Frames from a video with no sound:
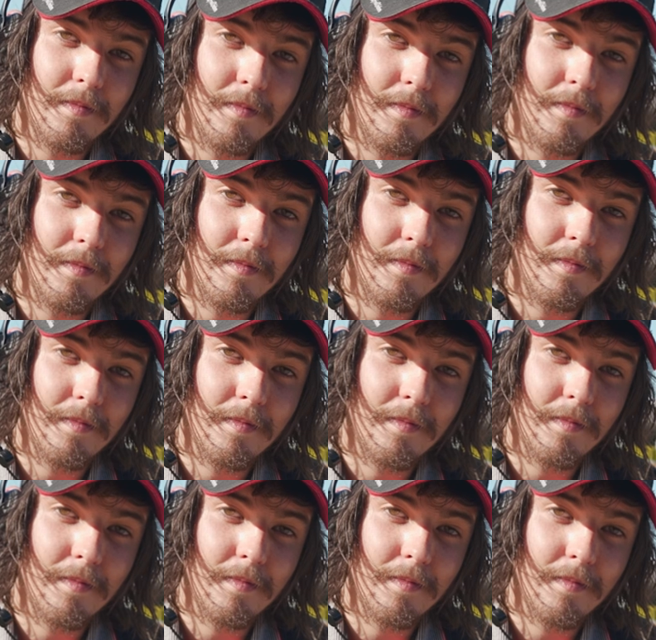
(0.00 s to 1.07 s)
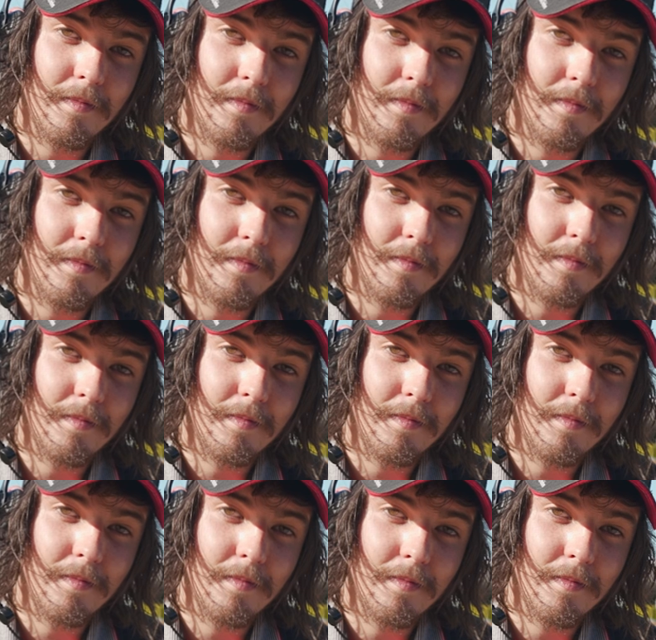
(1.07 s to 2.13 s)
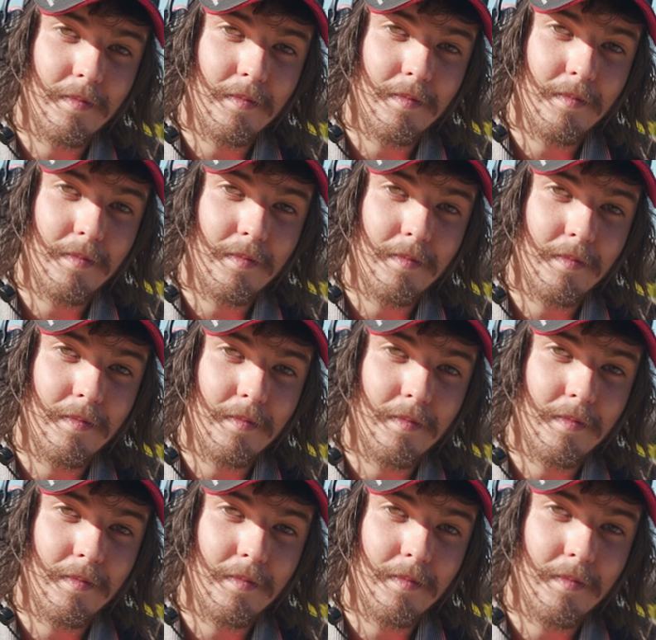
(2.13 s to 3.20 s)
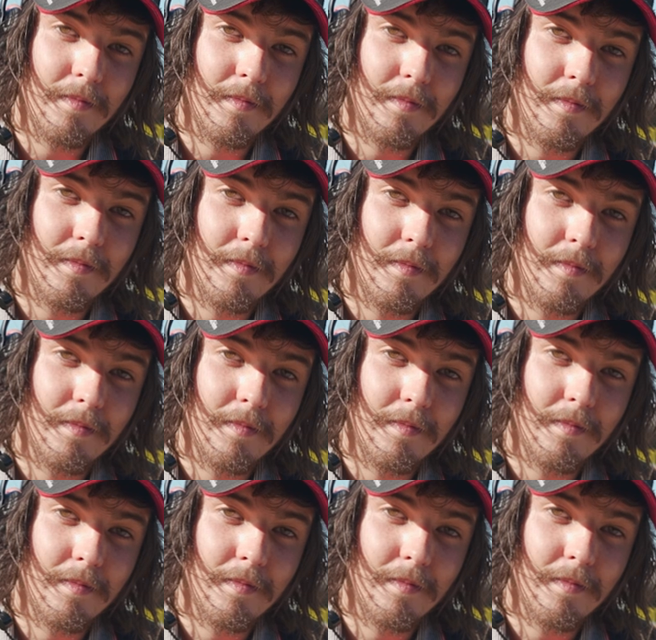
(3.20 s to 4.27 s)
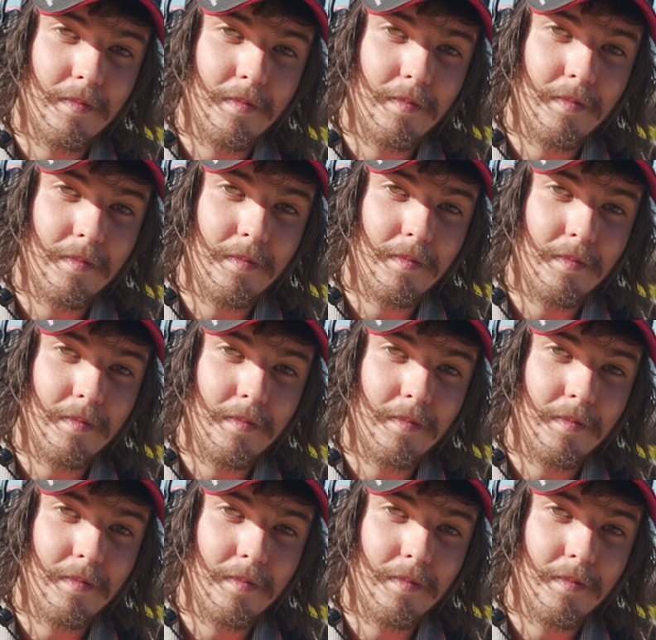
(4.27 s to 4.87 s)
(not speaking)